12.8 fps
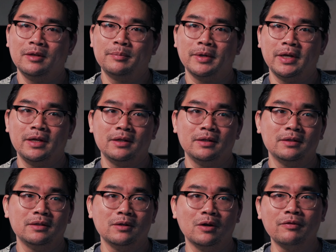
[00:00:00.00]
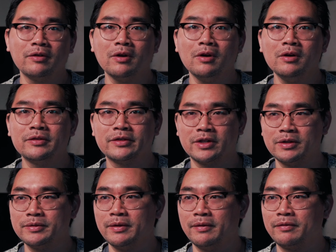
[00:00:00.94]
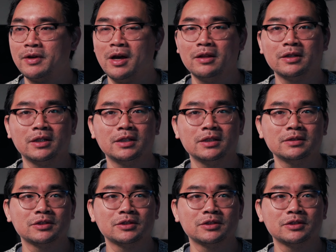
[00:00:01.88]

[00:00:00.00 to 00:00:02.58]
But overall, in terms of color,